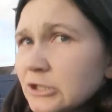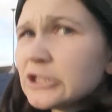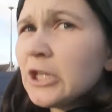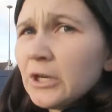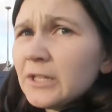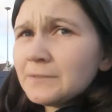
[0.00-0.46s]

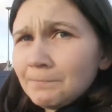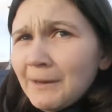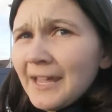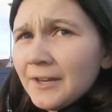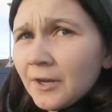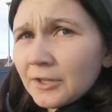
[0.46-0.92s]
solid
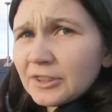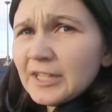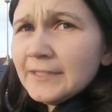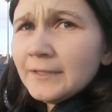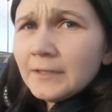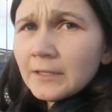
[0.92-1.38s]
plan I
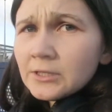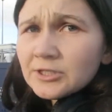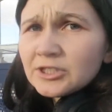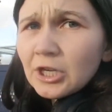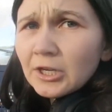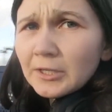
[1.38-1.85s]
think
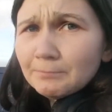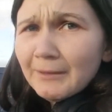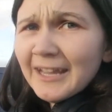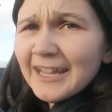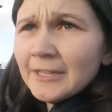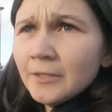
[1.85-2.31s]
solid
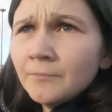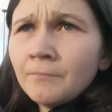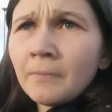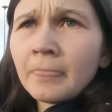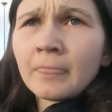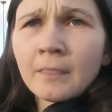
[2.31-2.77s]
plan
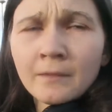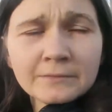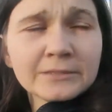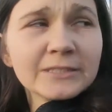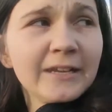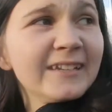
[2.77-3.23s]

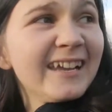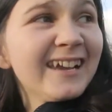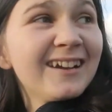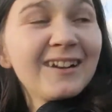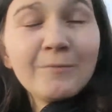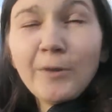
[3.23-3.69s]
so
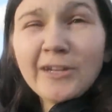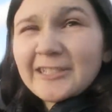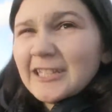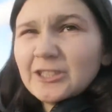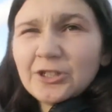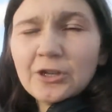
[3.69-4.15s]
yeah I'll
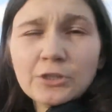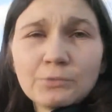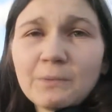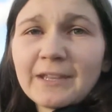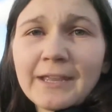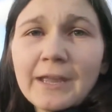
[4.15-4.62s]
probably catch you
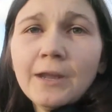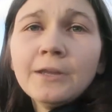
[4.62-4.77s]
guys when I get